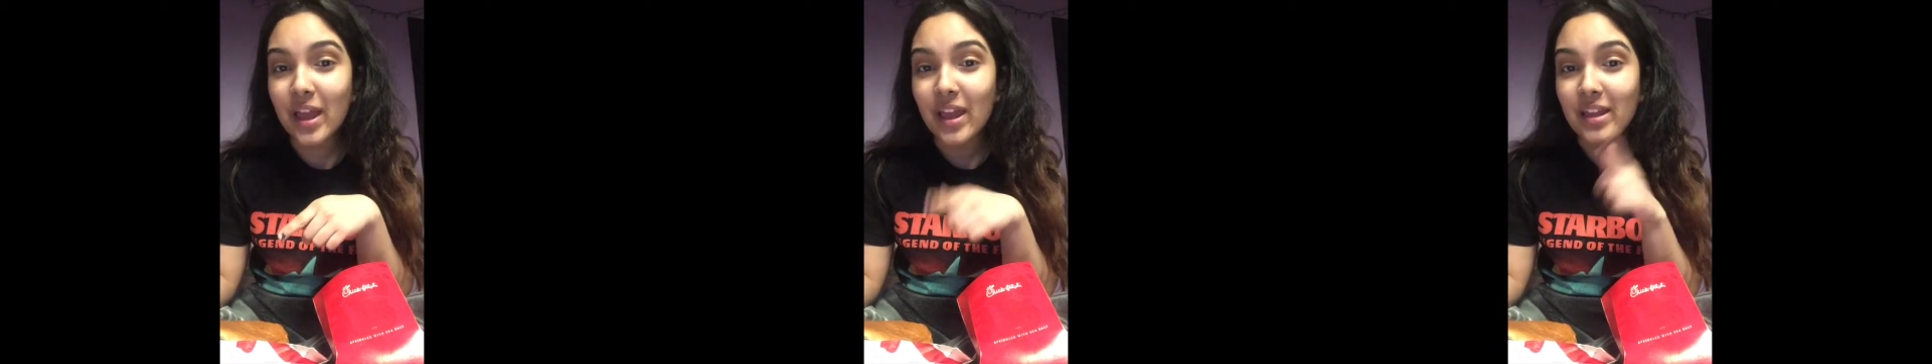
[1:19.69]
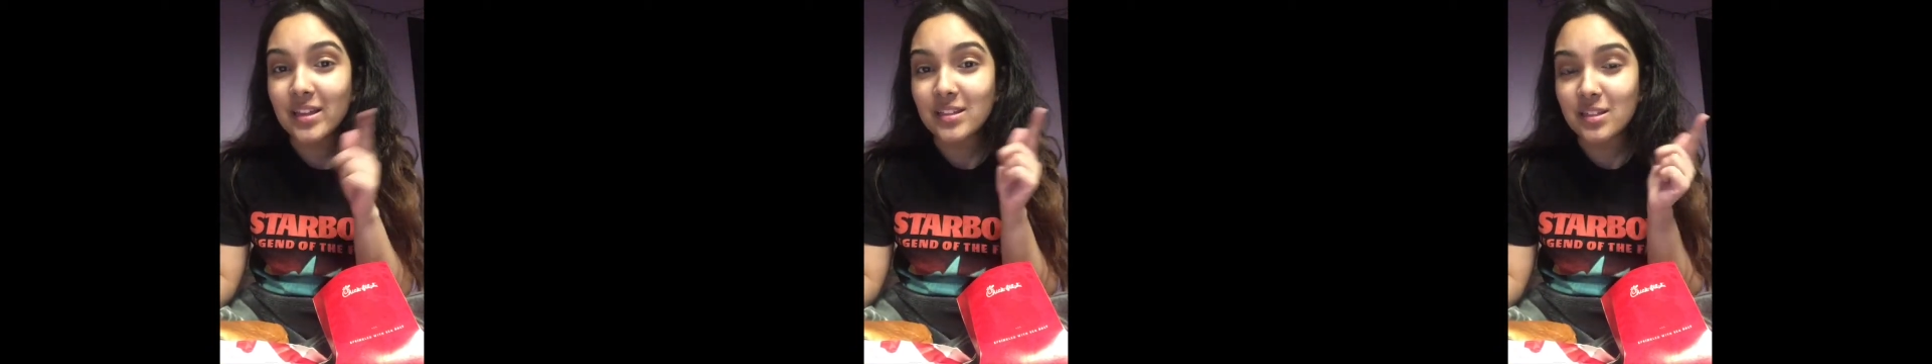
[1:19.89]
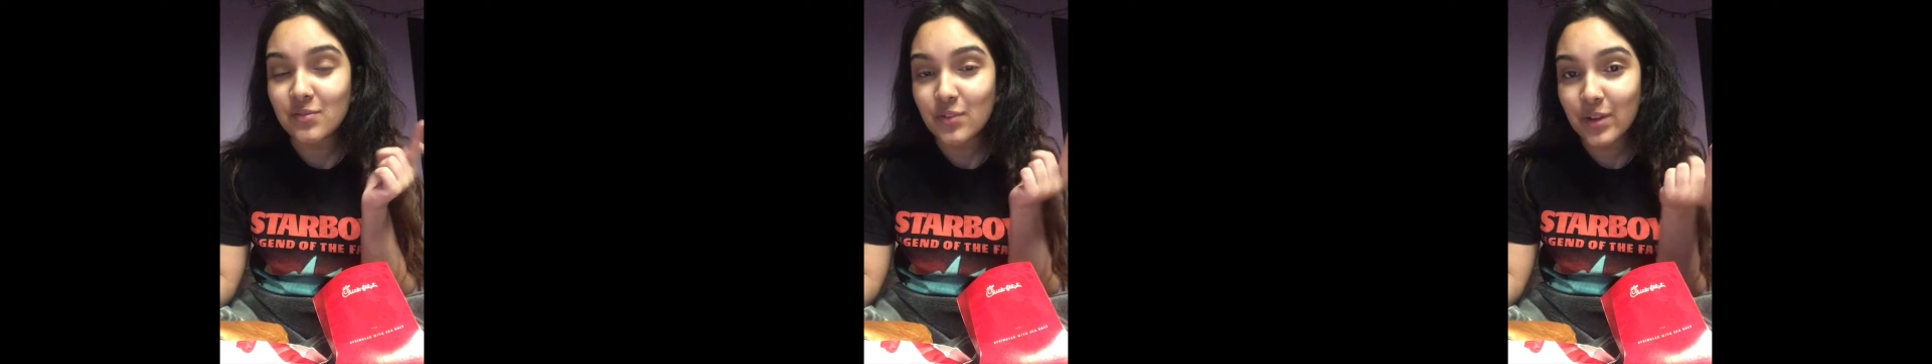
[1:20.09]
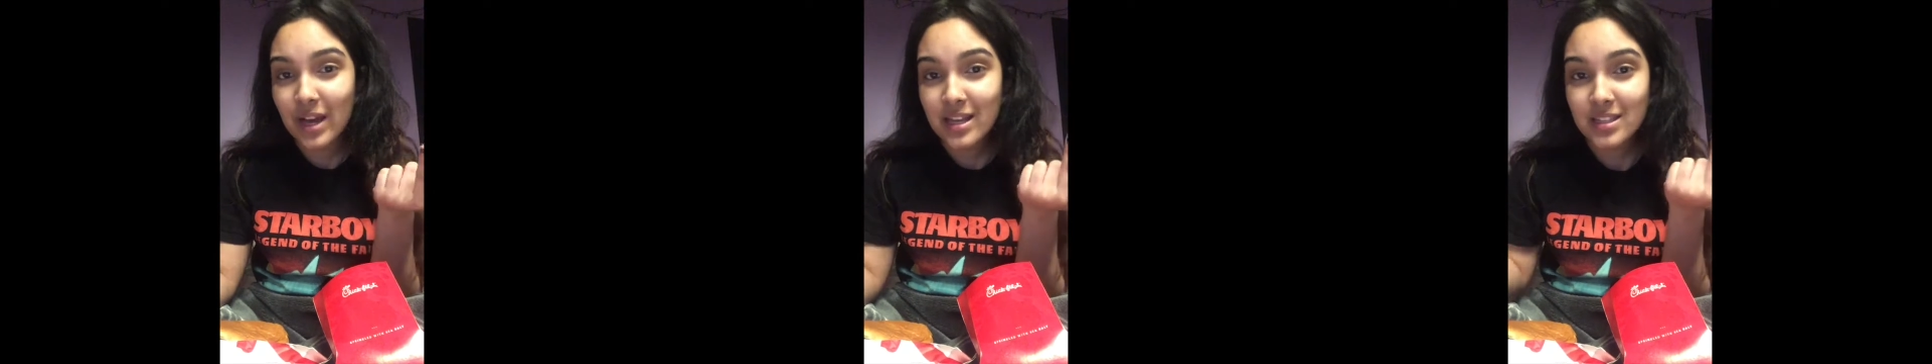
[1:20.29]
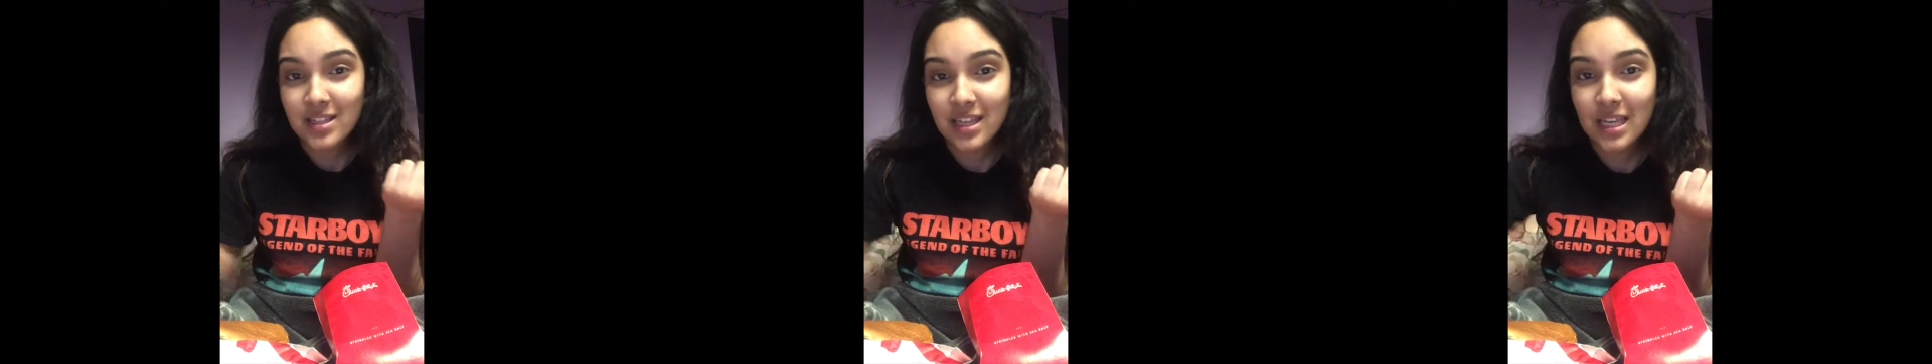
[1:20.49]
and if you
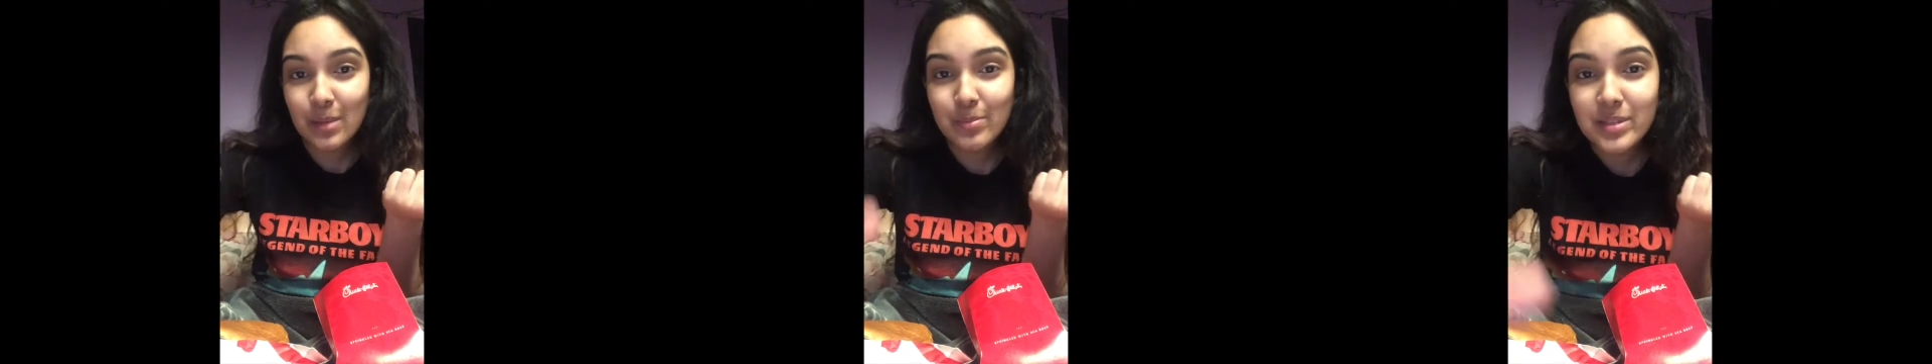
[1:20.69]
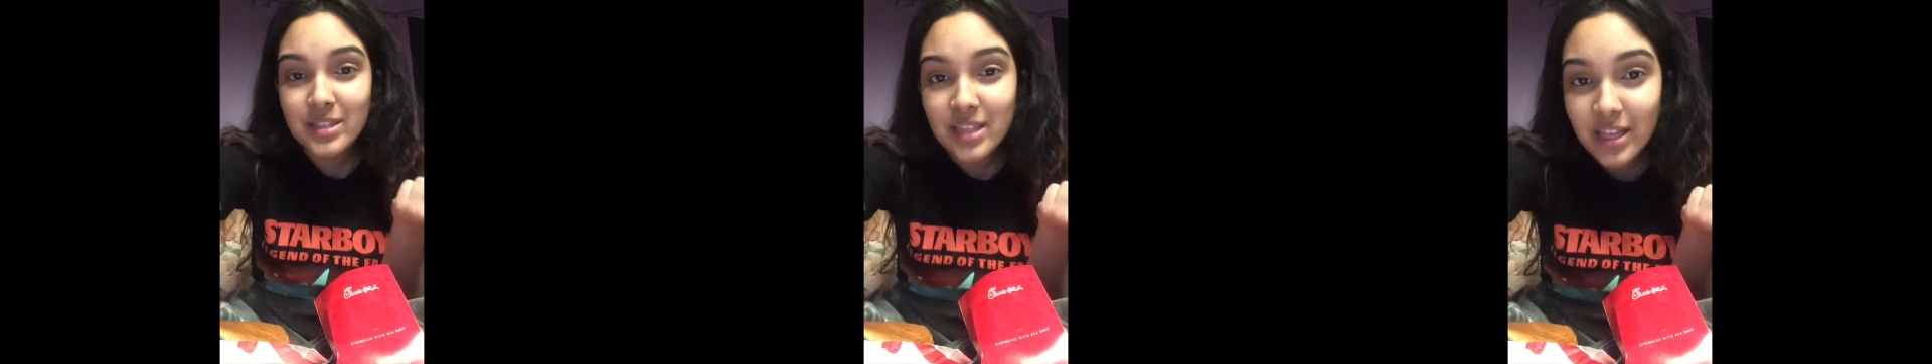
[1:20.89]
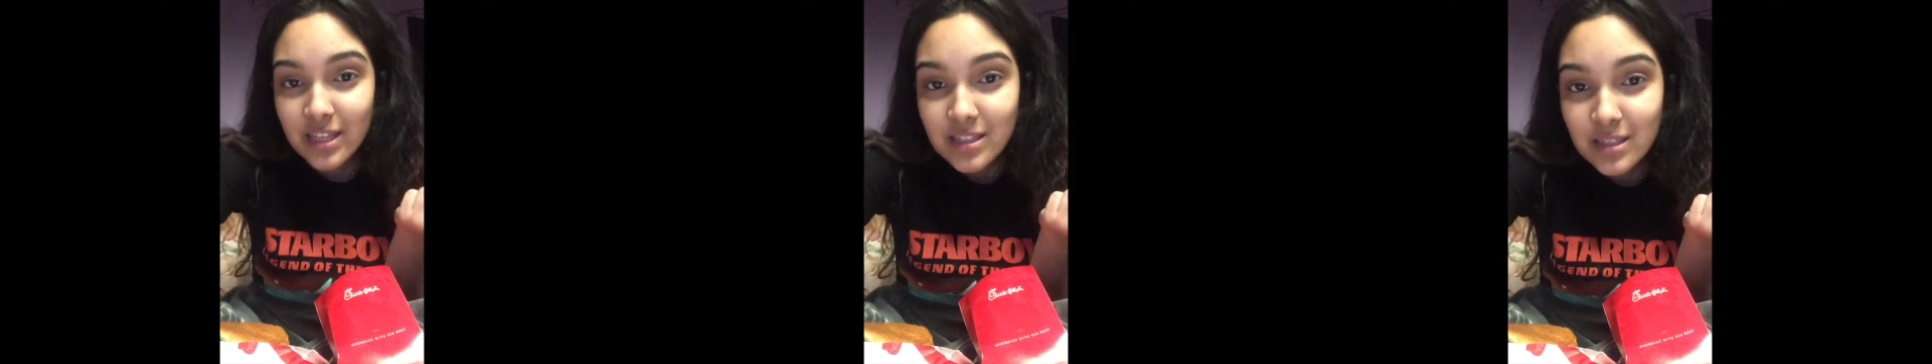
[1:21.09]
guys keep seeing